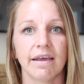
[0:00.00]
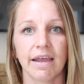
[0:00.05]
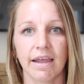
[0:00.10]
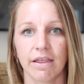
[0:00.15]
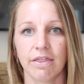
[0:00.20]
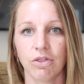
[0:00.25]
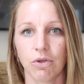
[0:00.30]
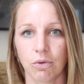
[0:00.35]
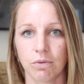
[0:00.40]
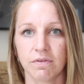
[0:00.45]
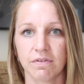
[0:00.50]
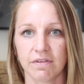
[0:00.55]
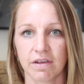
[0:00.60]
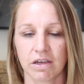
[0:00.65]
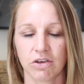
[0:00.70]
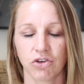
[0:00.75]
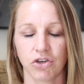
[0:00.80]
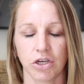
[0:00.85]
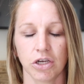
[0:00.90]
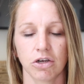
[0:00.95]
in those
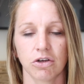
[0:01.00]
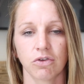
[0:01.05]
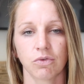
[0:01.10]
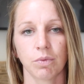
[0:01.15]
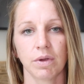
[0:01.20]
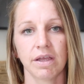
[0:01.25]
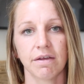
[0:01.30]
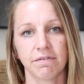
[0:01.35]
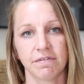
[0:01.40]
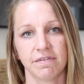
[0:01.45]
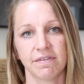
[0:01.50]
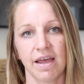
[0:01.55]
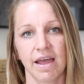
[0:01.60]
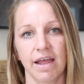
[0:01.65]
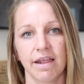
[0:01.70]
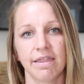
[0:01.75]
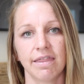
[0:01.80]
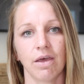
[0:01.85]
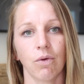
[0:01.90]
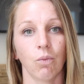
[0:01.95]
six years, we have
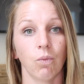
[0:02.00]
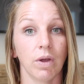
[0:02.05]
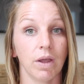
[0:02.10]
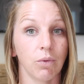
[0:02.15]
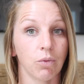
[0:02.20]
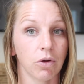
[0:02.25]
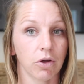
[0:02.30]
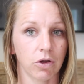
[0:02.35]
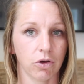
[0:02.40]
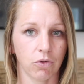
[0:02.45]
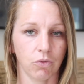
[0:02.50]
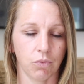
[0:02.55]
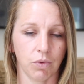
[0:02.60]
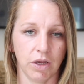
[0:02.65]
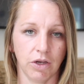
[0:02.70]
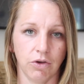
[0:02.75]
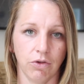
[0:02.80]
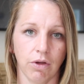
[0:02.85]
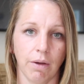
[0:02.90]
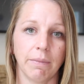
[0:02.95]
said that we were going to
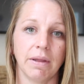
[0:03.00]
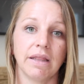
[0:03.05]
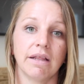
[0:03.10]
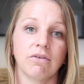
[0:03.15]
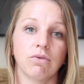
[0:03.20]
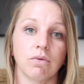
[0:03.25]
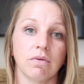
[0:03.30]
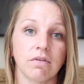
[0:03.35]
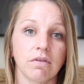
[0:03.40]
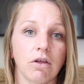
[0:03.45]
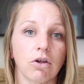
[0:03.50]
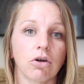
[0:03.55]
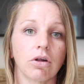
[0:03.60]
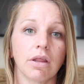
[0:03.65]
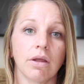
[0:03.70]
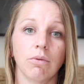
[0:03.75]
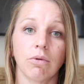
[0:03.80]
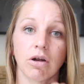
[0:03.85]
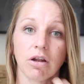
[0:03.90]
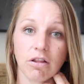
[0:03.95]
redo. I mean, this was
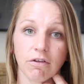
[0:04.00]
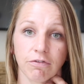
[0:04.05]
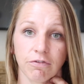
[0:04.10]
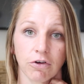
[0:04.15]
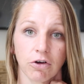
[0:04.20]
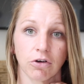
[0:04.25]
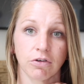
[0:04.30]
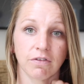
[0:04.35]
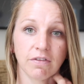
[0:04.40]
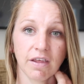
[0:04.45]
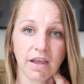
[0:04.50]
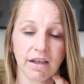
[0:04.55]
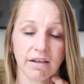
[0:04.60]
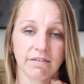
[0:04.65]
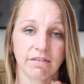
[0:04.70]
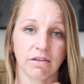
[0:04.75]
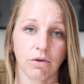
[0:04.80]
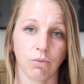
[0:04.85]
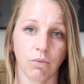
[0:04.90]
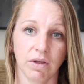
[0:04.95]
literally one of the first
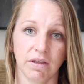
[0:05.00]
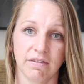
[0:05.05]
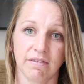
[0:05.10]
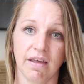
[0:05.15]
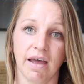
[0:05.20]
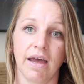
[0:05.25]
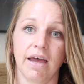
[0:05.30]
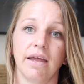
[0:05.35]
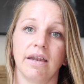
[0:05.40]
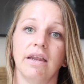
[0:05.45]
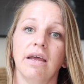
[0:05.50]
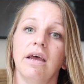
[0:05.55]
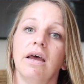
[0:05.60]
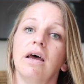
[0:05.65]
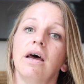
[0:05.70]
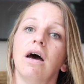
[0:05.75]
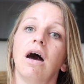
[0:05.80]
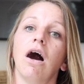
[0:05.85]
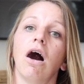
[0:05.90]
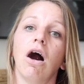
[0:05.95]
things that we said
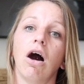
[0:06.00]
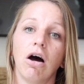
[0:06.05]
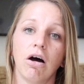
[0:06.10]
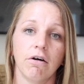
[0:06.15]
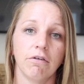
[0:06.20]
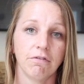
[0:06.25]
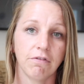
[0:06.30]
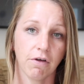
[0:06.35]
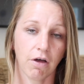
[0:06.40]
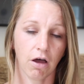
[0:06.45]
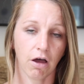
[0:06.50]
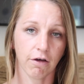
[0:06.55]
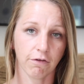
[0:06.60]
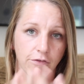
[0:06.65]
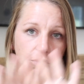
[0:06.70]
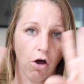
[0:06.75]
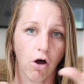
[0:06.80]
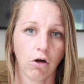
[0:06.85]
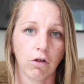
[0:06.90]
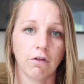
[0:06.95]
of
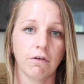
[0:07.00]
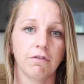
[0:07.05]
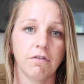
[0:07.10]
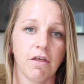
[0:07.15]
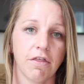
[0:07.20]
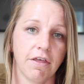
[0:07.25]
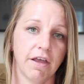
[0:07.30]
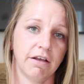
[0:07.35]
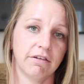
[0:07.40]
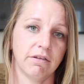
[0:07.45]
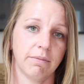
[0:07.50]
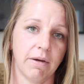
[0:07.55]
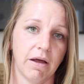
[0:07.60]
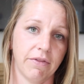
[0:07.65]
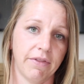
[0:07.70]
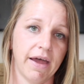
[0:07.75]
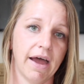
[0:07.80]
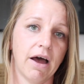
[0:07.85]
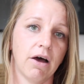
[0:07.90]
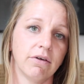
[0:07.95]
of all of the things
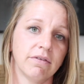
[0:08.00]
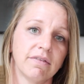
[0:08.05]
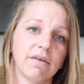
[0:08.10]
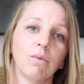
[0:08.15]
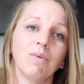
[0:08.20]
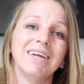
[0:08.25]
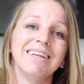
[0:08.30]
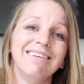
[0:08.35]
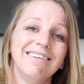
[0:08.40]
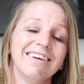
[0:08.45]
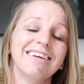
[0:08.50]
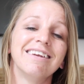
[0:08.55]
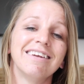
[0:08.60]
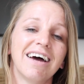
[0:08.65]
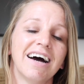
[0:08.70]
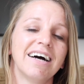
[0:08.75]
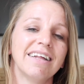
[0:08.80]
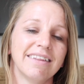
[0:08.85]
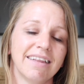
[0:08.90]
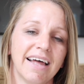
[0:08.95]
about the house that we did
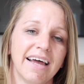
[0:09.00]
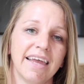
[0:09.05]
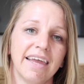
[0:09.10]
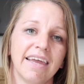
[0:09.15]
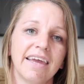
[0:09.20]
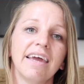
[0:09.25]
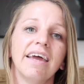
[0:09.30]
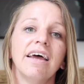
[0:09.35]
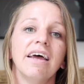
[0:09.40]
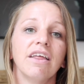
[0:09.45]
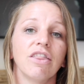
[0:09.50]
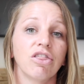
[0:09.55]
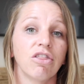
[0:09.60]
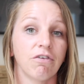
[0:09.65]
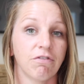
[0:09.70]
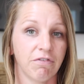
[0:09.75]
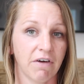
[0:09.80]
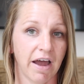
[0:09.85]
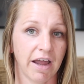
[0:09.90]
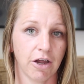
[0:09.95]
not like.
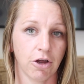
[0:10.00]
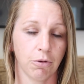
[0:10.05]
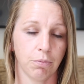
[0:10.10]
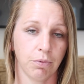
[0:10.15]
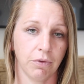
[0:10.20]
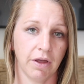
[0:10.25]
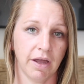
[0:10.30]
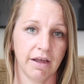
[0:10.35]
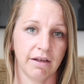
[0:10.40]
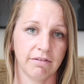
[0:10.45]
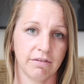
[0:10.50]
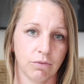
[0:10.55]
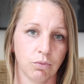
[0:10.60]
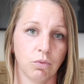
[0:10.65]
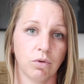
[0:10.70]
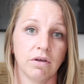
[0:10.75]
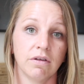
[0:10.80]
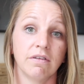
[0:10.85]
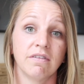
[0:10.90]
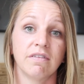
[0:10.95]
The fireplace
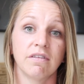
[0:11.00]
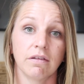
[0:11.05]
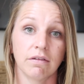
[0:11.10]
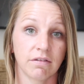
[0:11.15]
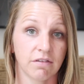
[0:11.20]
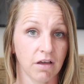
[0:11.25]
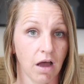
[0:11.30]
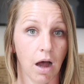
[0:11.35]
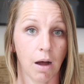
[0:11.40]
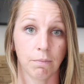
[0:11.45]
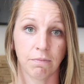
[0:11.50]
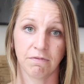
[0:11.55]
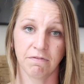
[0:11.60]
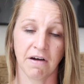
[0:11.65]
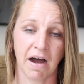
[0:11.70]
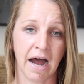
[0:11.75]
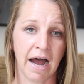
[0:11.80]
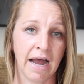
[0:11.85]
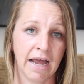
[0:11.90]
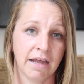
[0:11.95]
was top
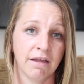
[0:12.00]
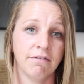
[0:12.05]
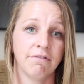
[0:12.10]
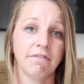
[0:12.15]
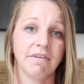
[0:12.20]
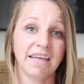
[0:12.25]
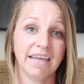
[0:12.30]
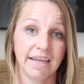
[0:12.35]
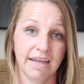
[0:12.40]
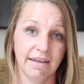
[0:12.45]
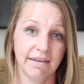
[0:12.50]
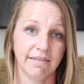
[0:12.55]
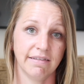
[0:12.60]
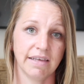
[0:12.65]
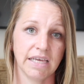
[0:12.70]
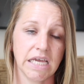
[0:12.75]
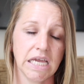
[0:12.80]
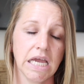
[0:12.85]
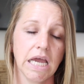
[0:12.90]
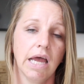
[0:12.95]
five,
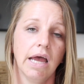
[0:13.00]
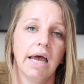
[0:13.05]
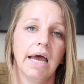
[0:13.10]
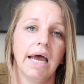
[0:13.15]
easy,